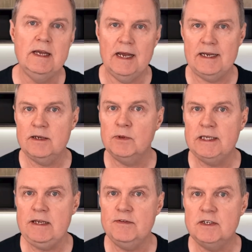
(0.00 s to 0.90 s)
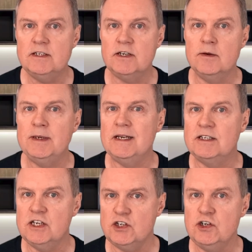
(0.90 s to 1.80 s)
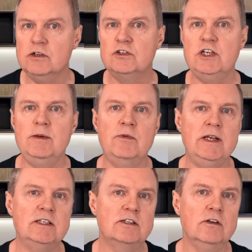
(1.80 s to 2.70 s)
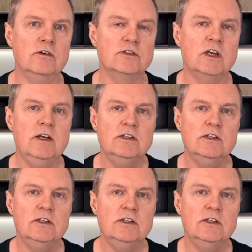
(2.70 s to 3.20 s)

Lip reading: and it will even determine additional cheap rate slots